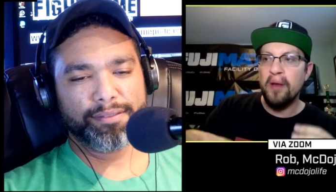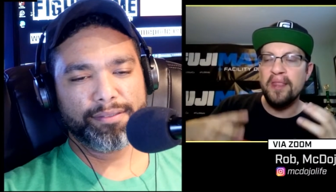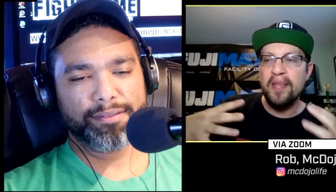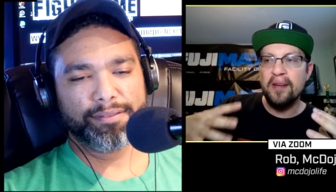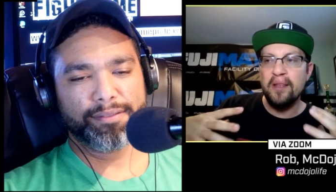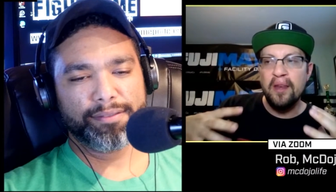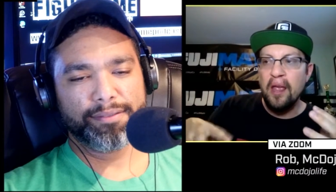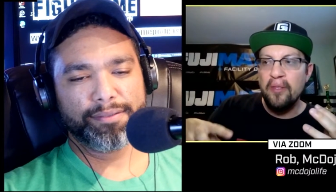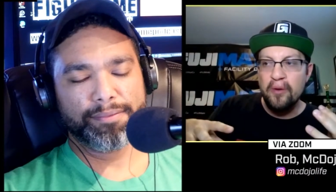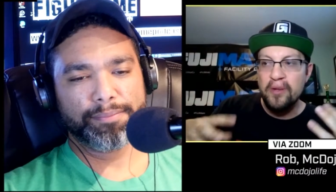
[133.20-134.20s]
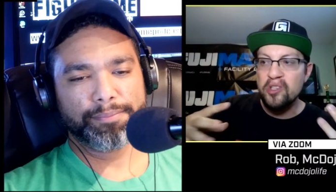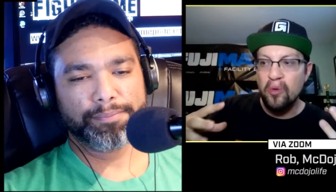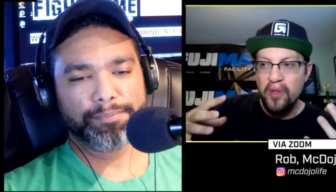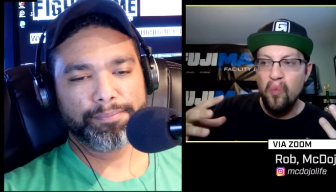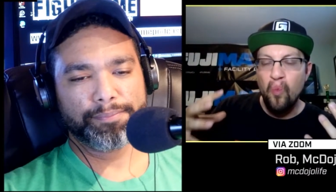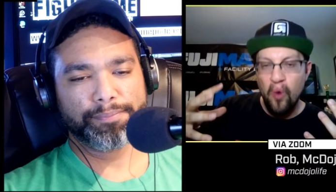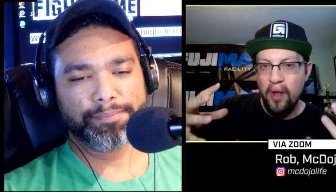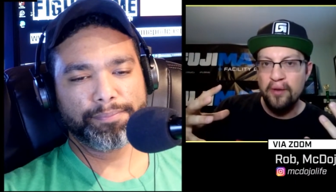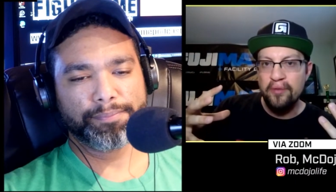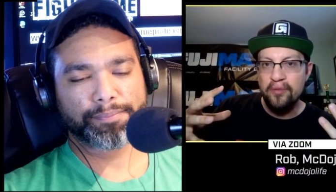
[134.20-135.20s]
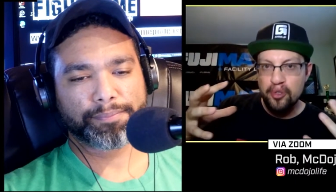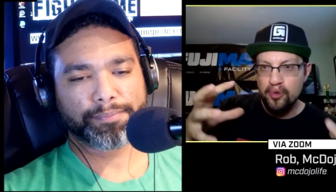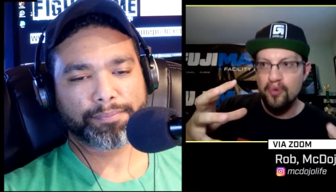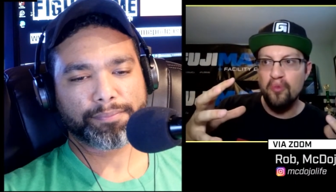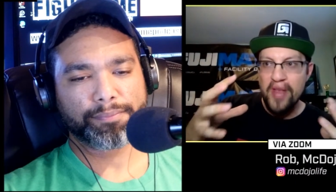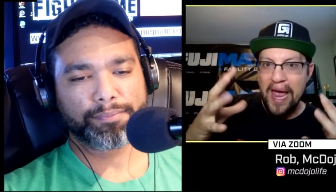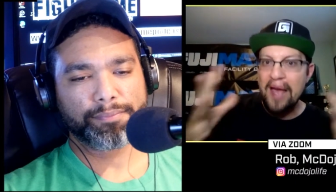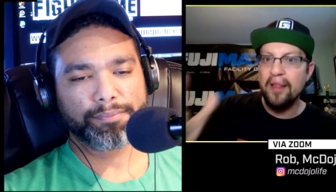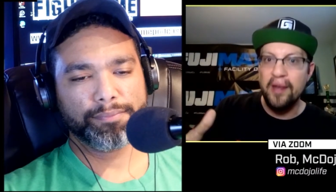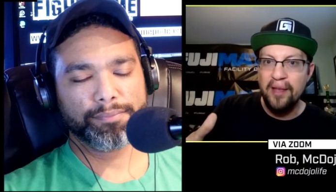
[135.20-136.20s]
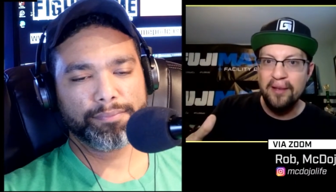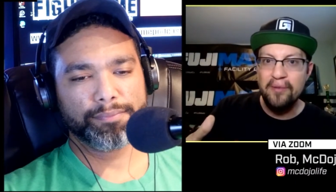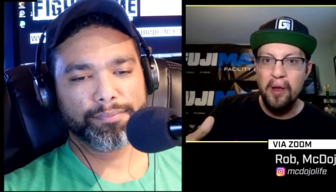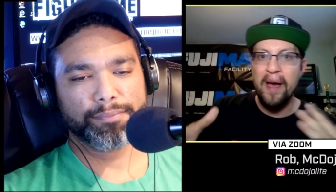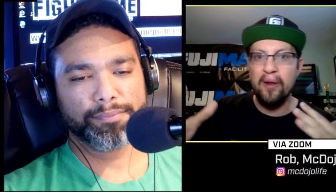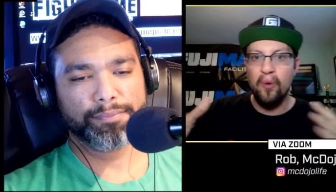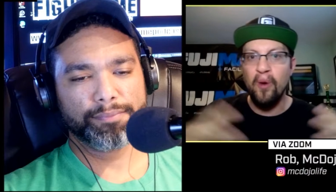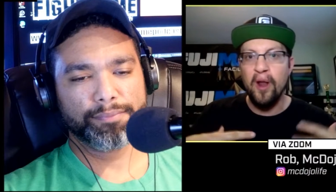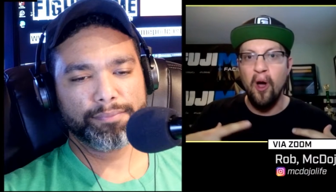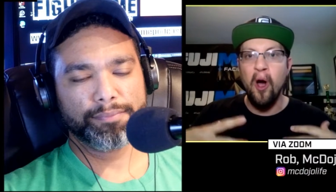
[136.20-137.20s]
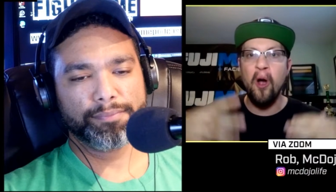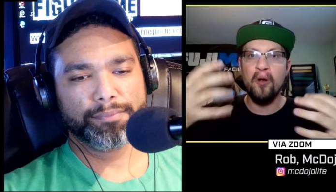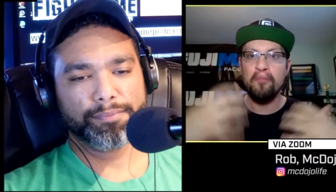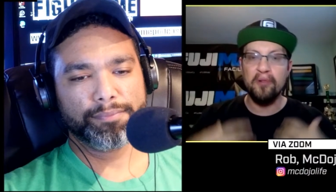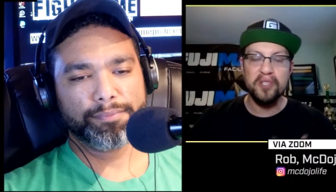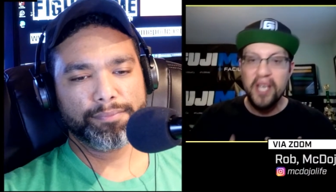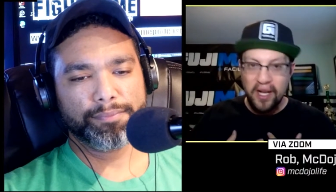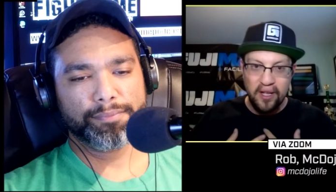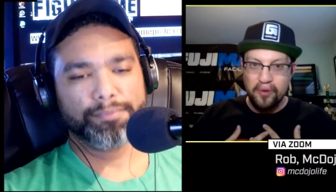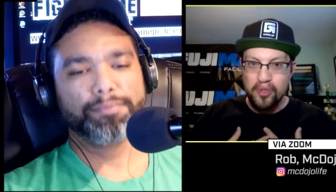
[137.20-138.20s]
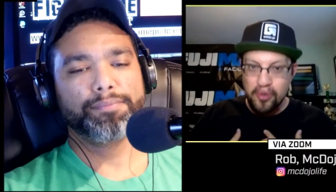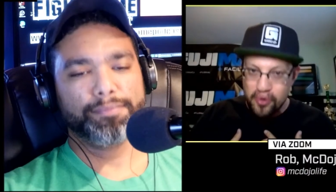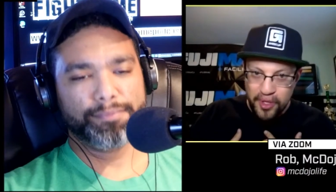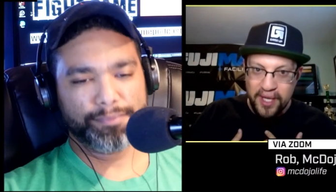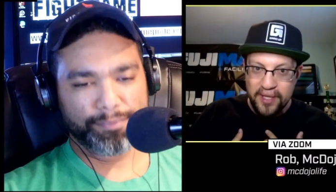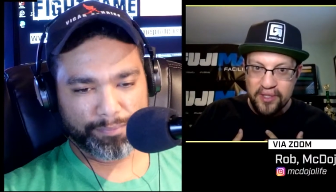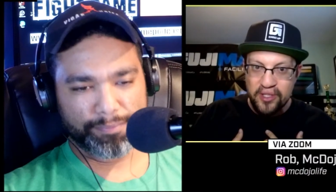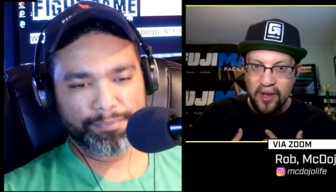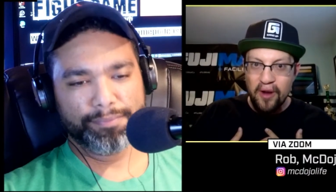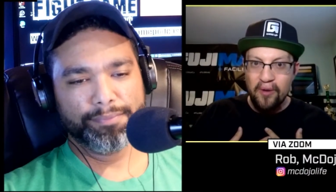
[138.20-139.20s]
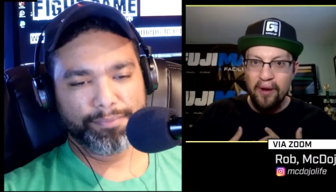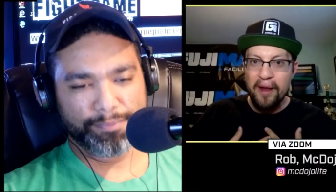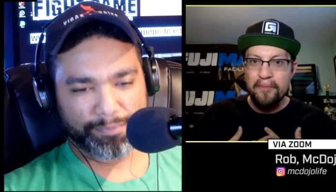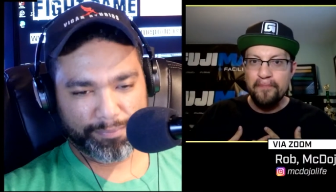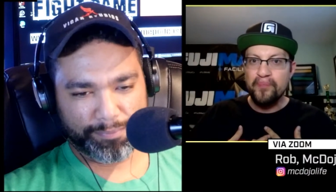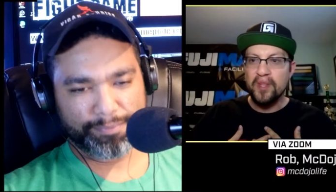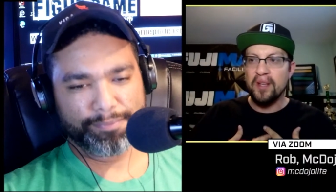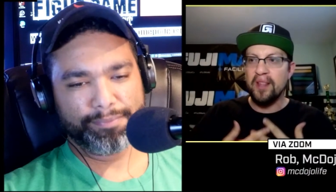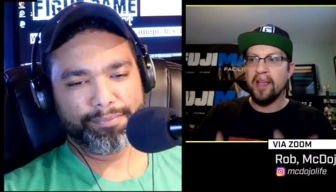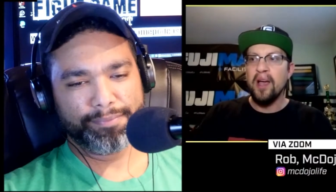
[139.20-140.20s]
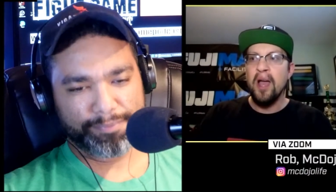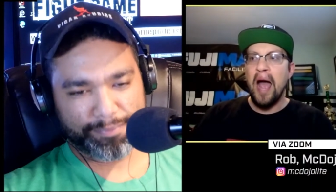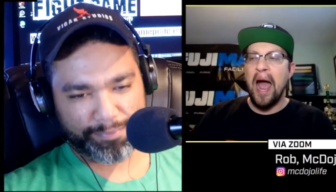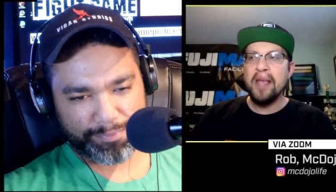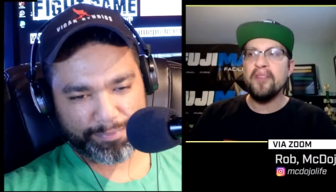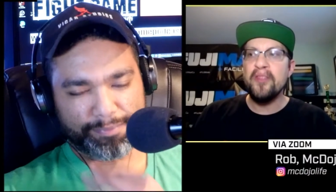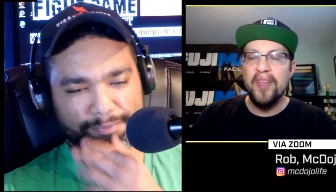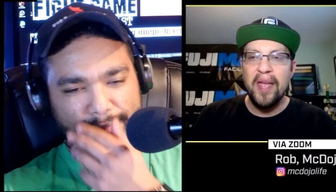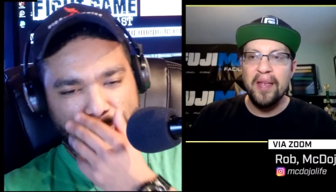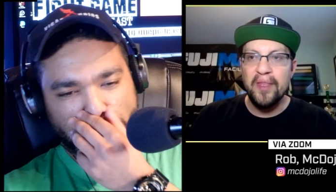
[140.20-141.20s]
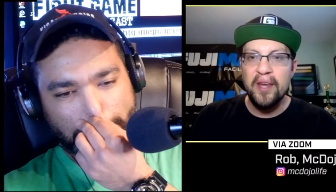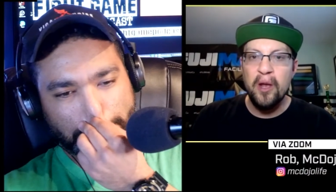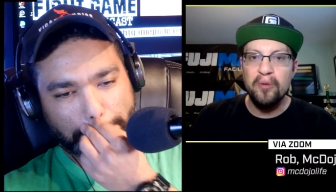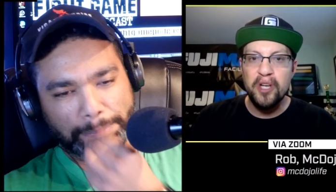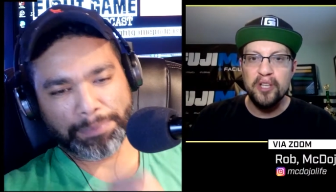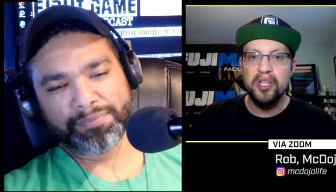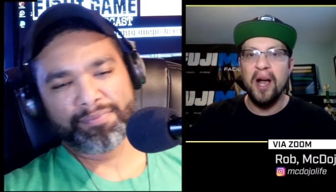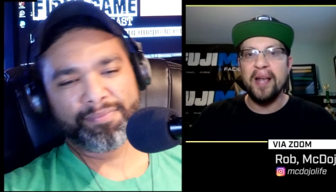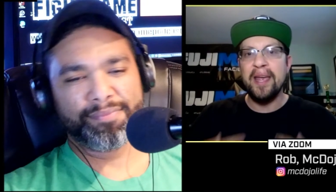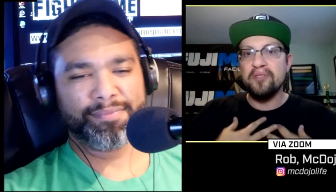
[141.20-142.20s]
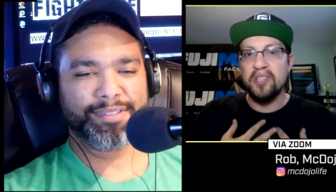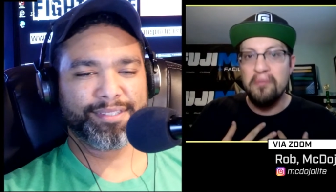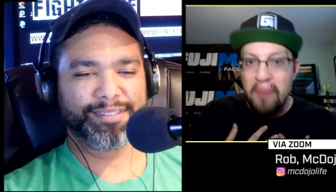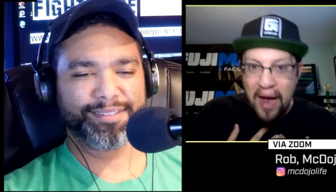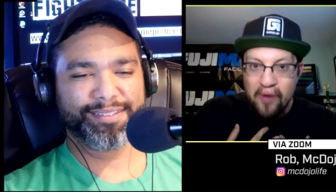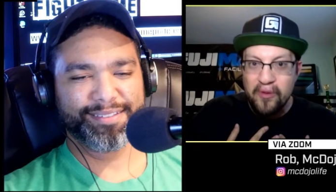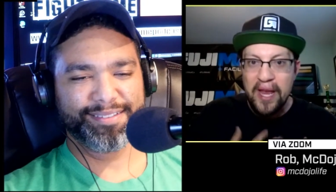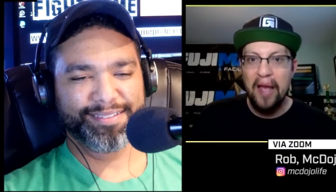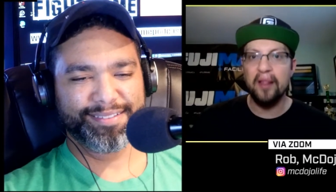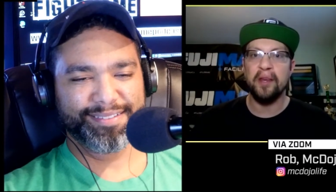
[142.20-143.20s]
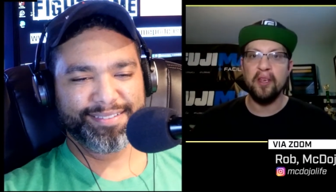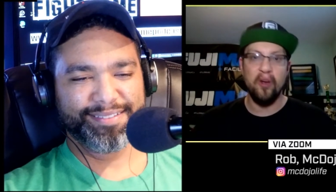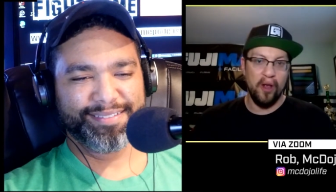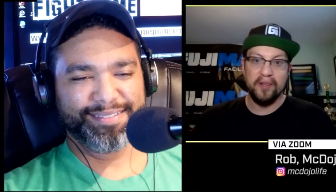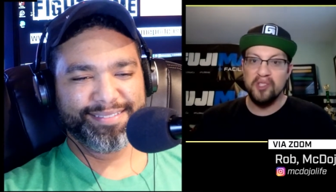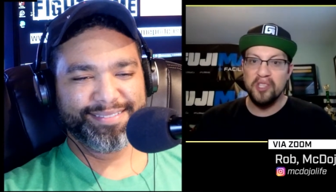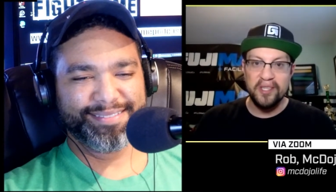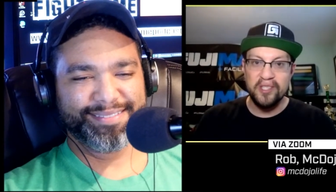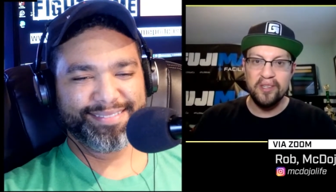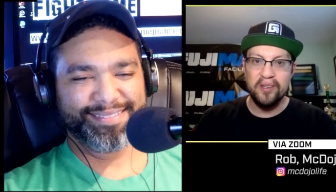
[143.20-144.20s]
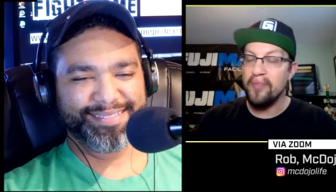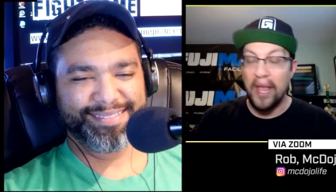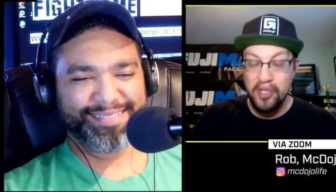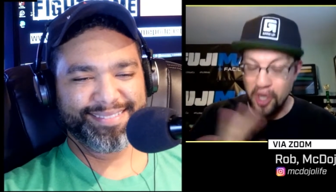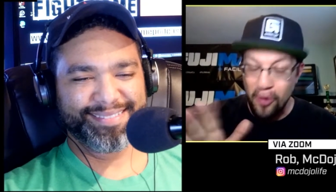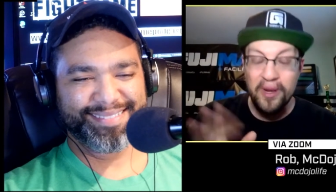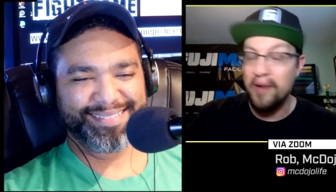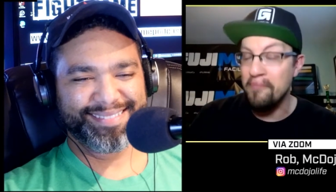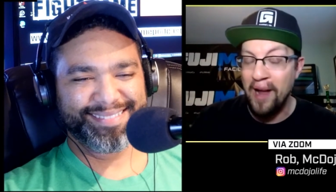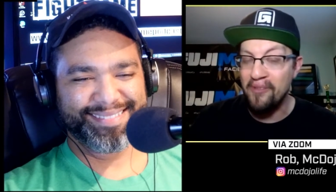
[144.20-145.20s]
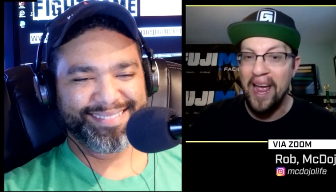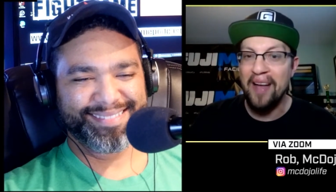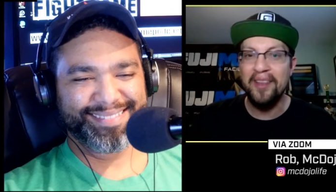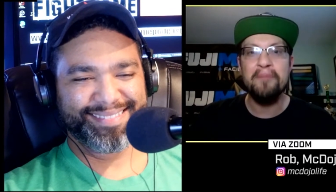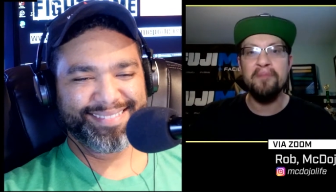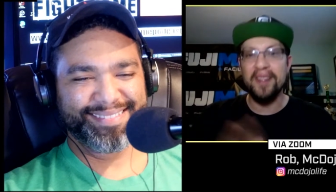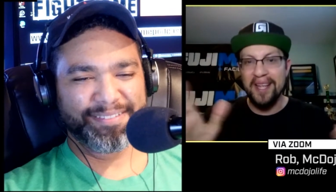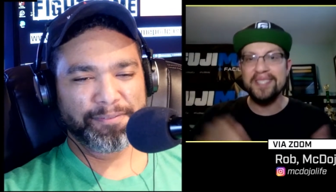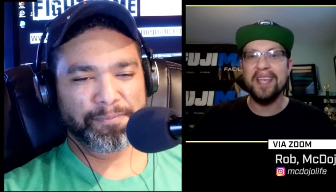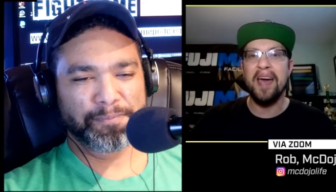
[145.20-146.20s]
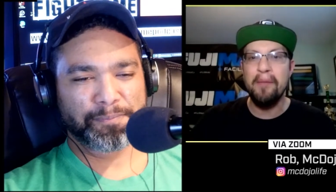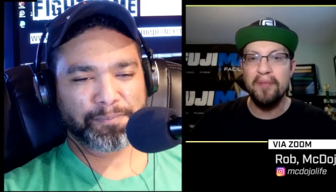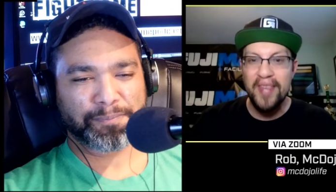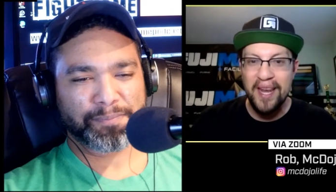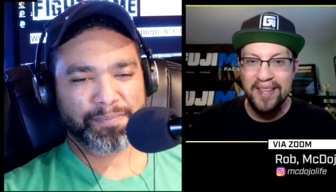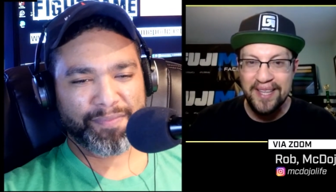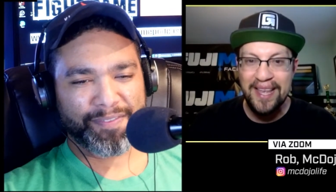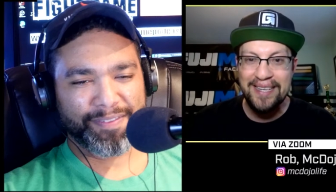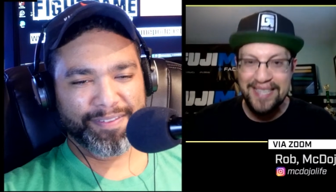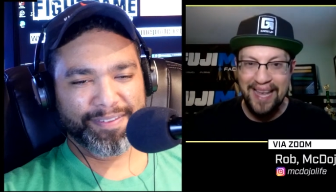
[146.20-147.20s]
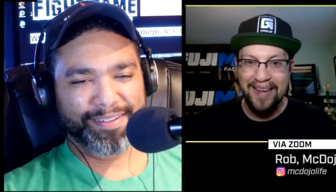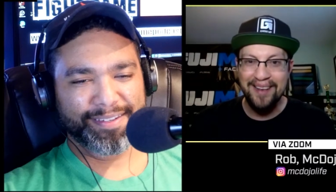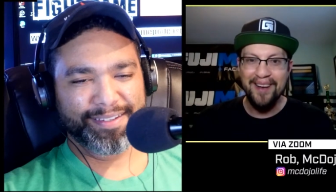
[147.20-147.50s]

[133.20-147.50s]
Speaker 1: But at the end of the day, there is only one true reality, no matter what our particular truth is, right? Like I could think that no touch knockouts in my reality exist. They don't in my reality, but let's say hypothetically they did,